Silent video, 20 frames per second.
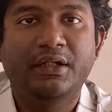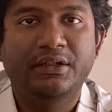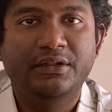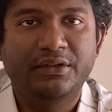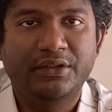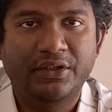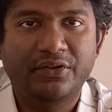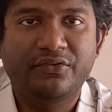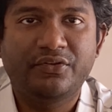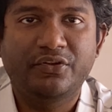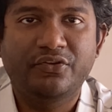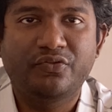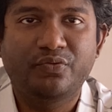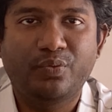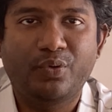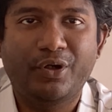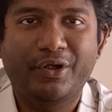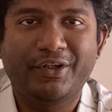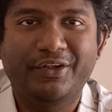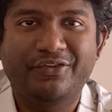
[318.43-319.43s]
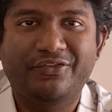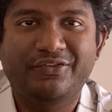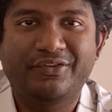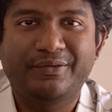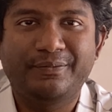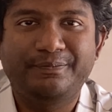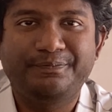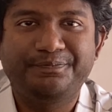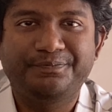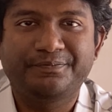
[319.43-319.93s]
This is
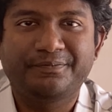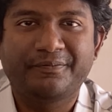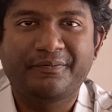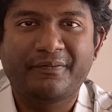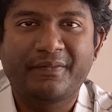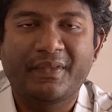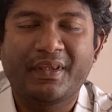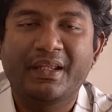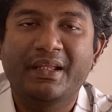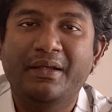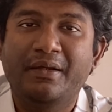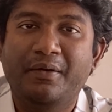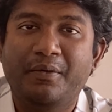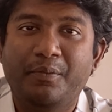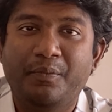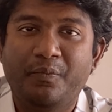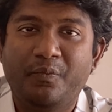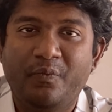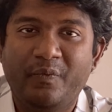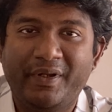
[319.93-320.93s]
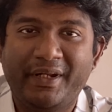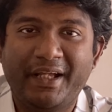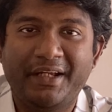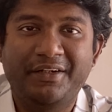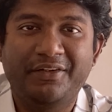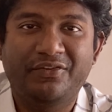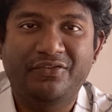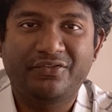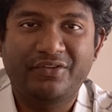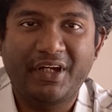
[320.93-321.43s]
voice. When I
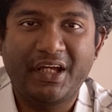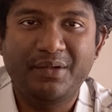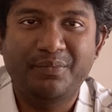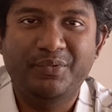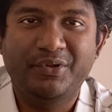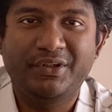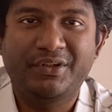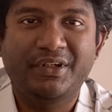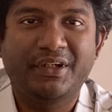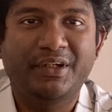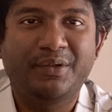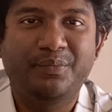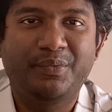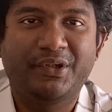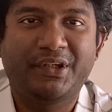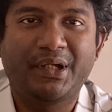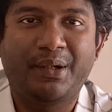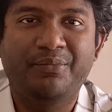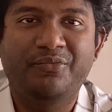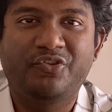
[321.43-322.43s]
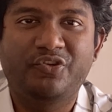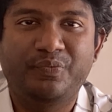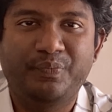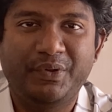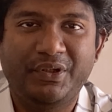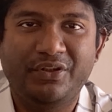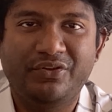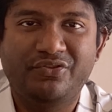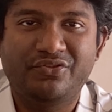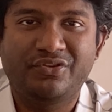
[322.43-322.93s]
describe it, it becomes
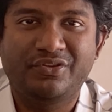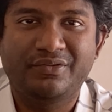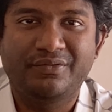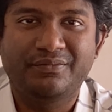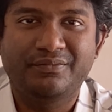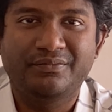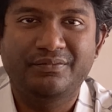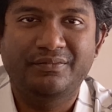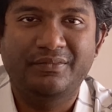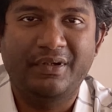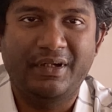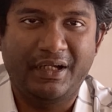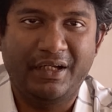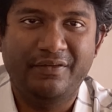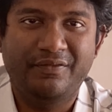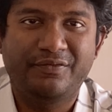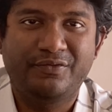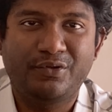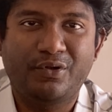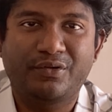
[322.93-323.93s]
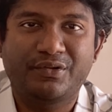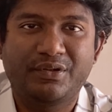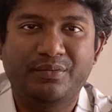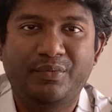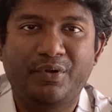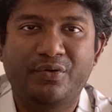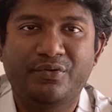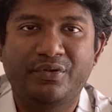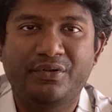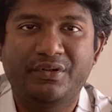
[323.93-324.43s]
speech. I have talked
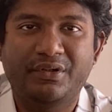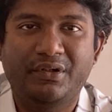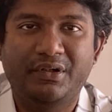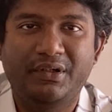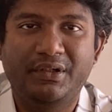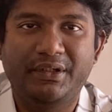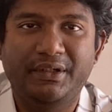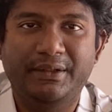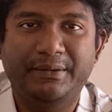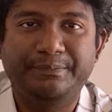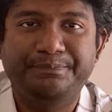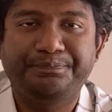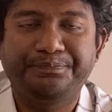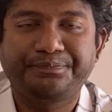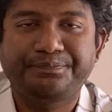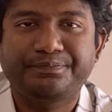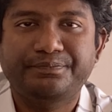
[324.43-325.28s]
about it earlier.